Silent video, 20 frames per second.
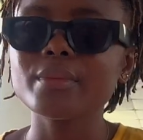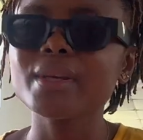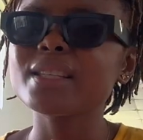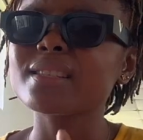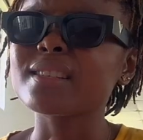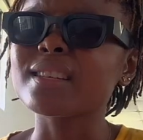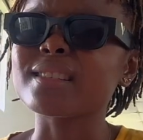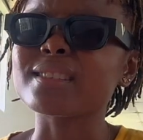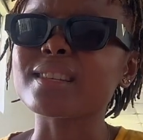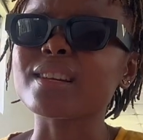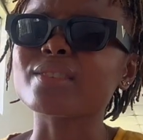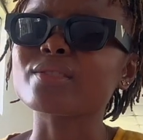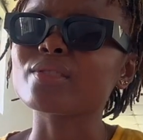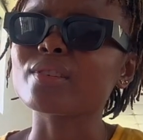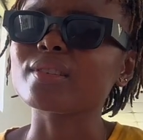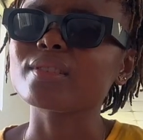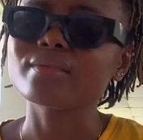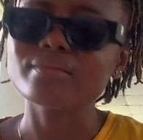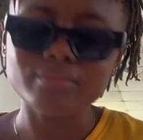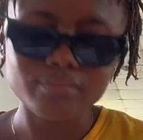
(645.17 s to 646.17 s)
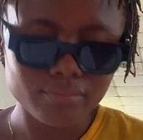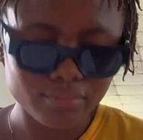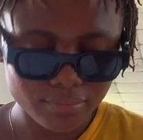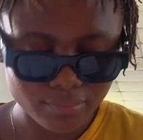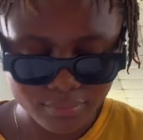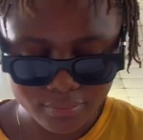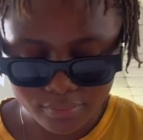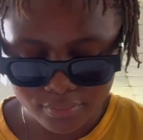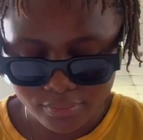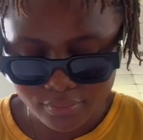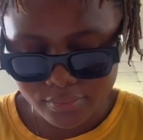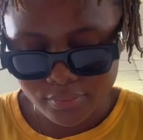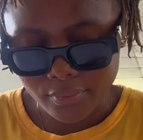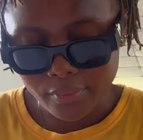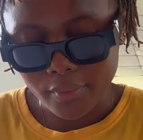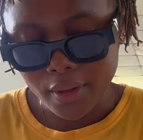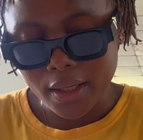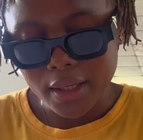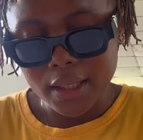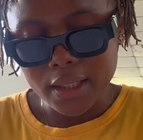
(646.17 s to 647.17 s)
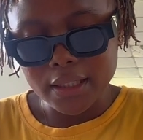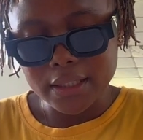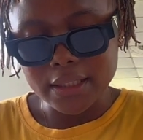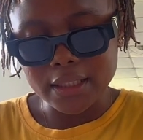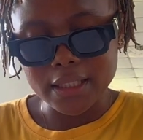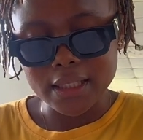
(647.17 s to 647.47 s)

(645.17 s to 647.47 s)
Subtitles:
Makes sense actually. The